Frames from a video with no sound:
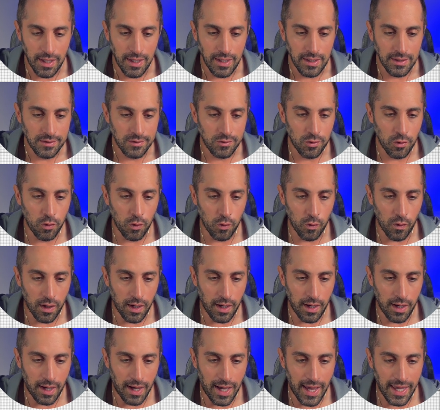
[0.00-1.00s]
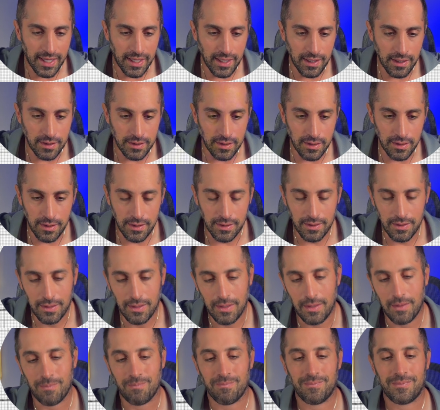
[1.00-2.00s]
So
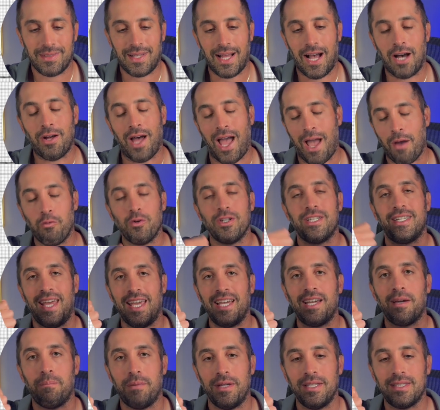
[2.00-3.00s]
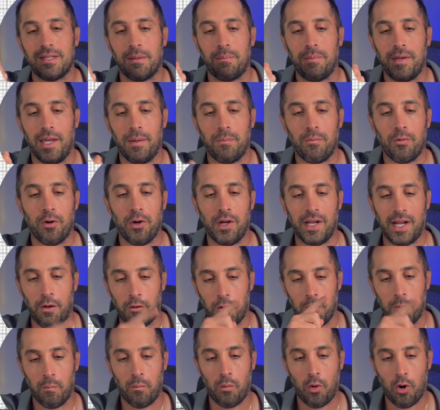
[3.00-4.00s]
I would take a piece of paper and I
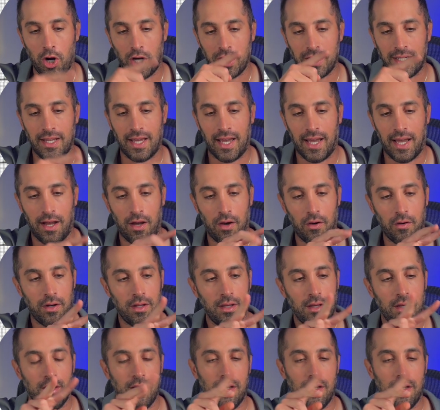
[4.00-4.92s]
would mark down